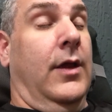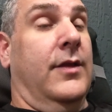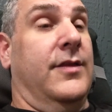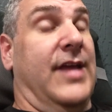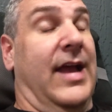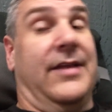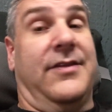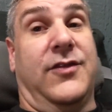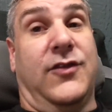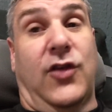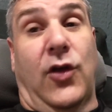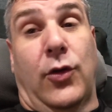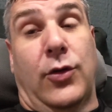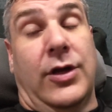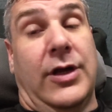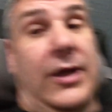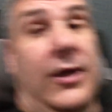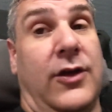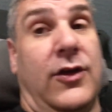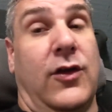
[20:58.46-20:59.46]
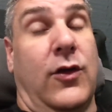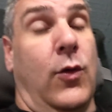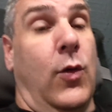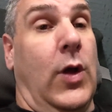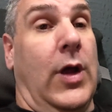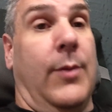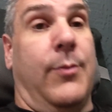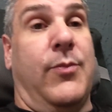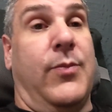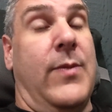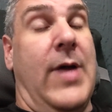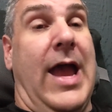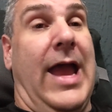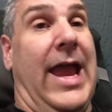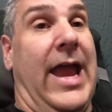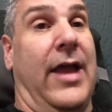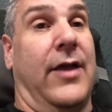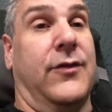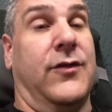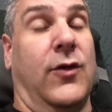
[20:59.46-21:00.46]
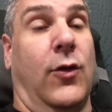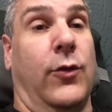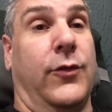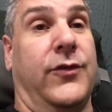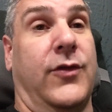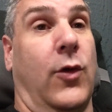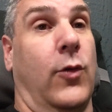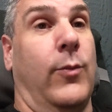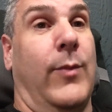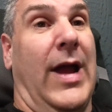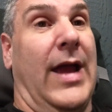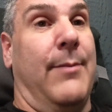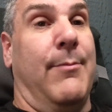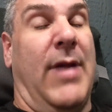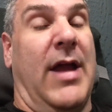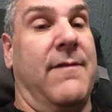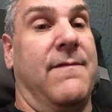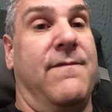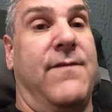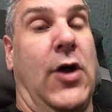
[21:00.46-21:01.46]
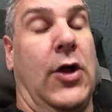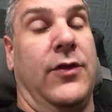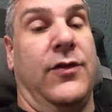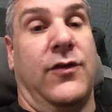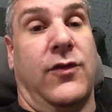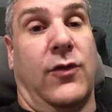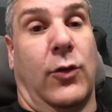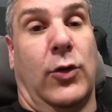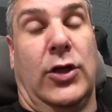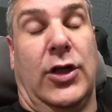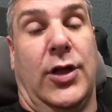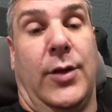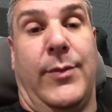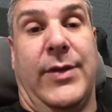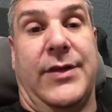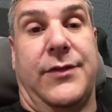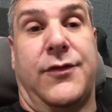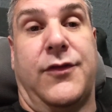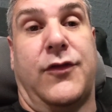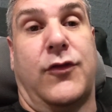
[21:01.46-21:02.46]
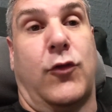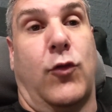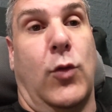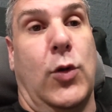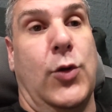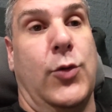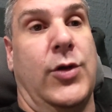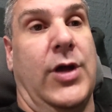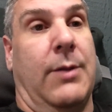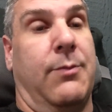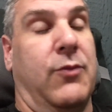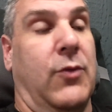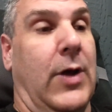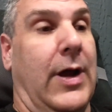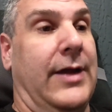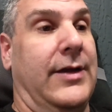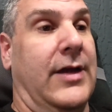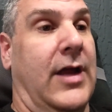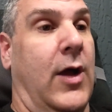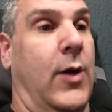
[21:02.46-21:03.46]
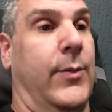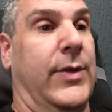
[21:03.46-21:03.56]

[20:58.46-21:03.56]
That's turning into a hassle. So my funds are a little bit screwed up right now